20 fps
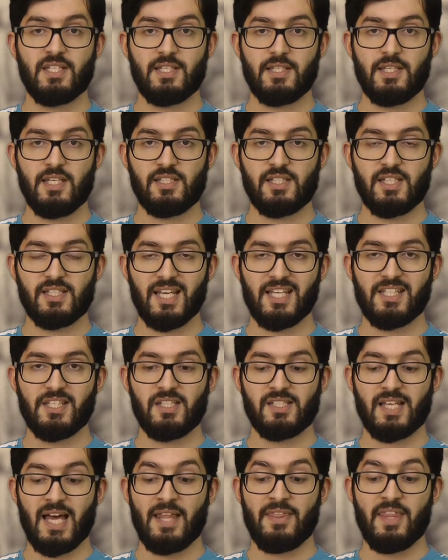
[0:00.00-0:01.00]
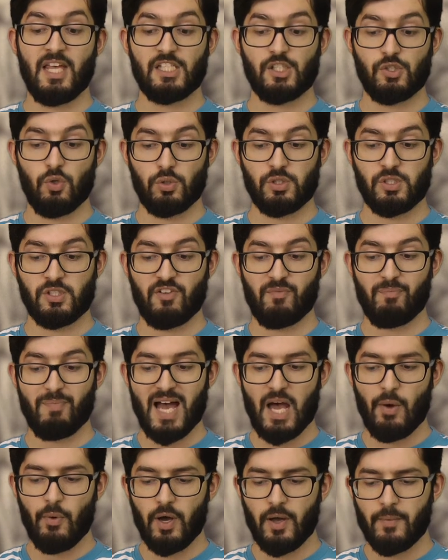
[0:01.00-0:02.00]
these dissenters and their sources of
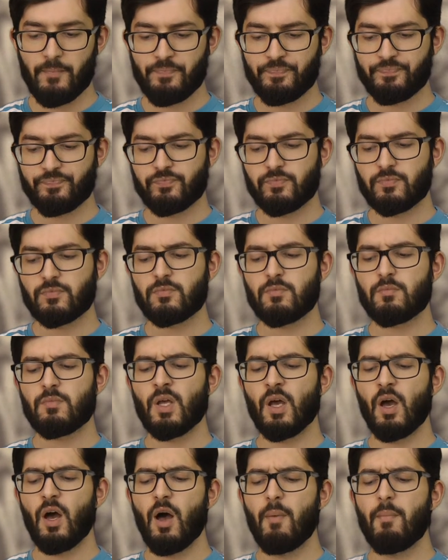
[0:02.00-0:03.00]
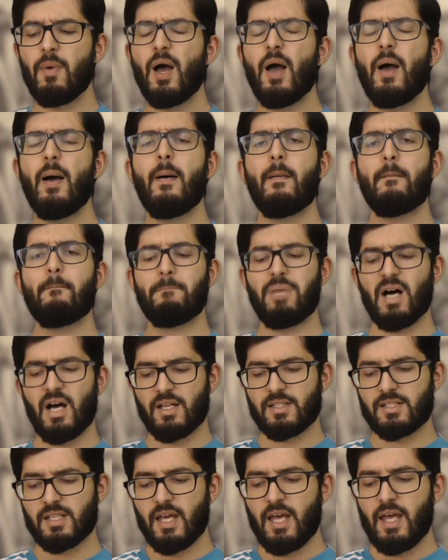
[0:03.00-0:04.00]
power.
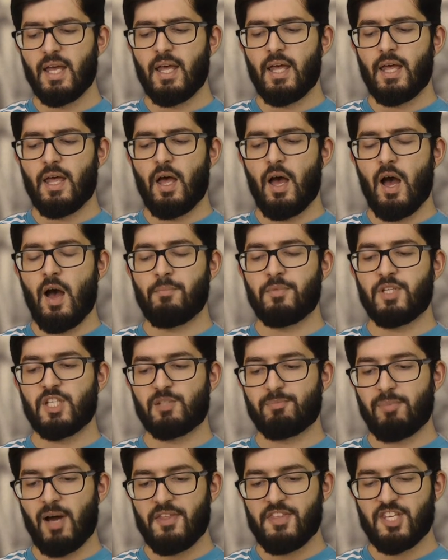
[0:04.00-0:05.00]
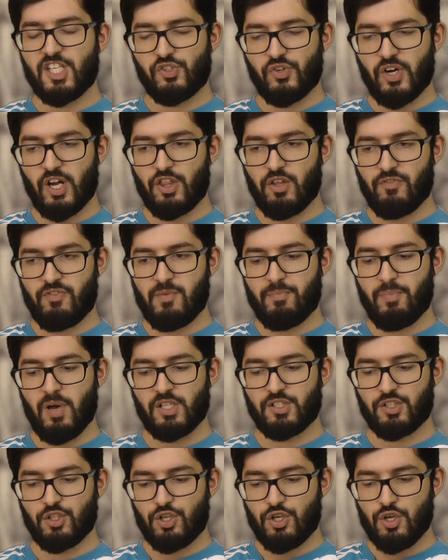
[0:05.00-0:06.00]
But despite the strength of the
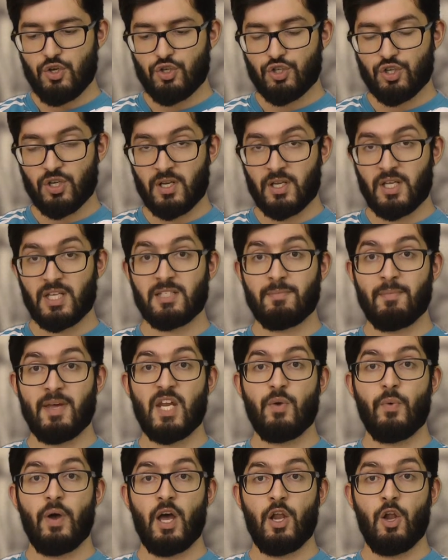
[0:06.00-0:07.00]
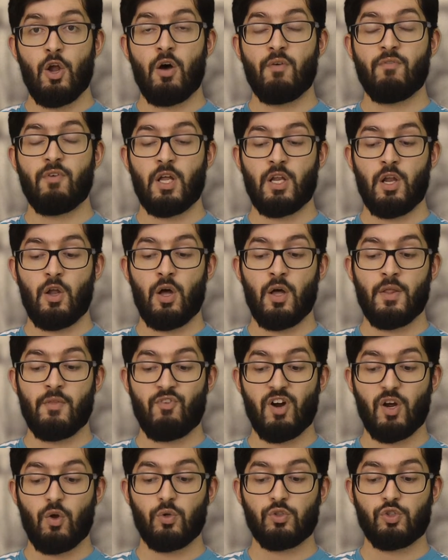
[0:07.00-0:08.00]
persecution, because in many ways a lot of the
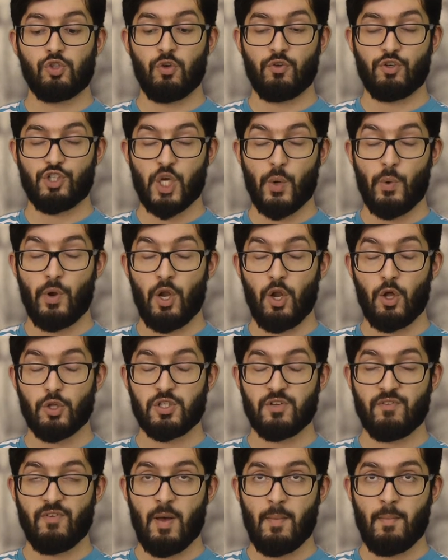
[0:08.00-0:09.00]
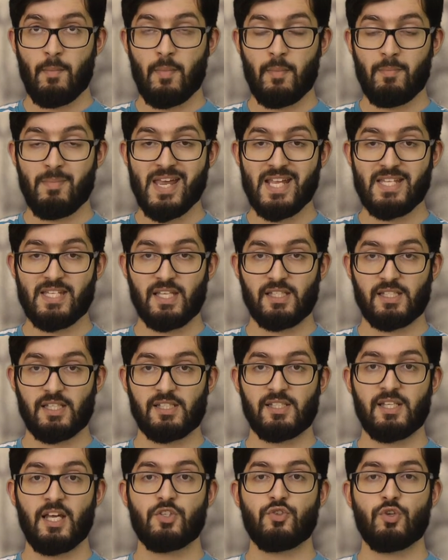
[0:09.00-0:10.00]
records sort of show a lot of meetings,
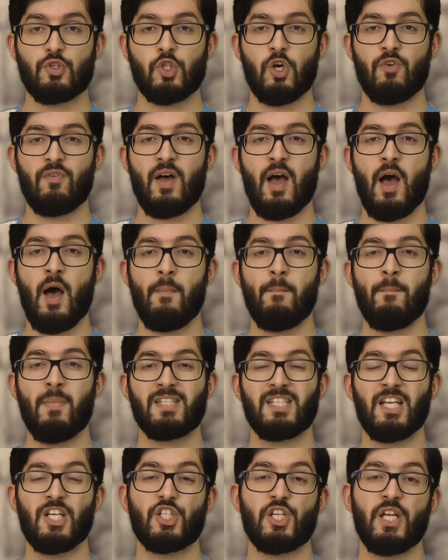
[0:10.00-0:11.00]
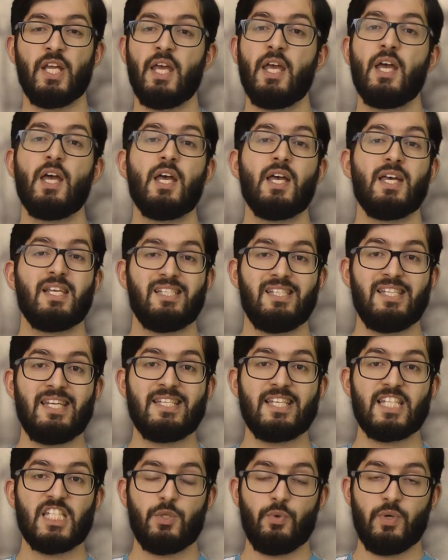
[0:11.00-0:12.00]
etc., sort of essentially
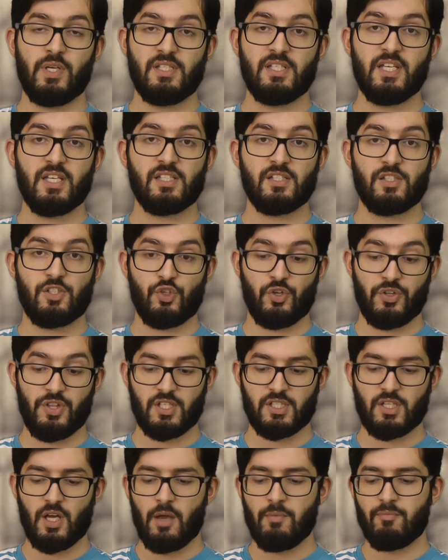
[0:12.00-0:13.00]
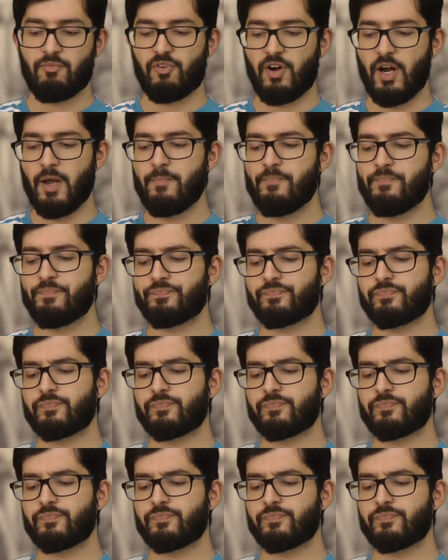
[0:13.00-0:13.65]
ceasing to exist during this time frame,